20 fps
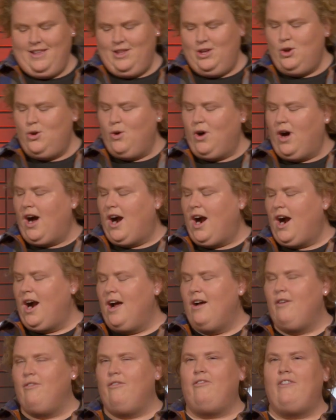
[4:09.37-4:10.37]
You
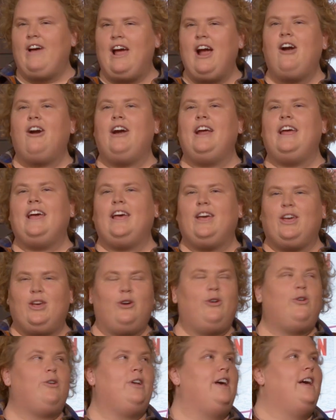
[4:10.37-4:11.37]
are very
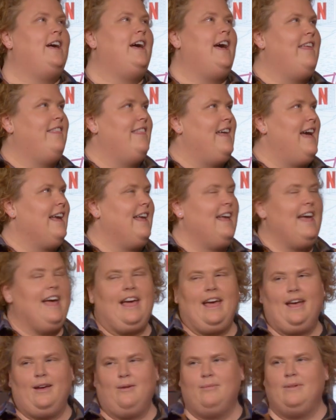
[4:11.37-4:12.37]
Gouda at that
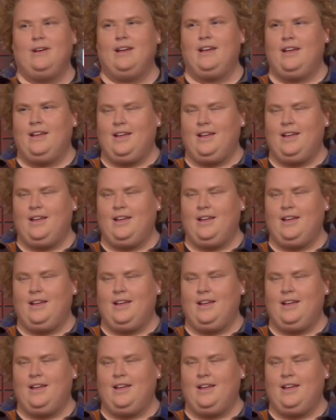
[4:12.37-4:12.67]
game.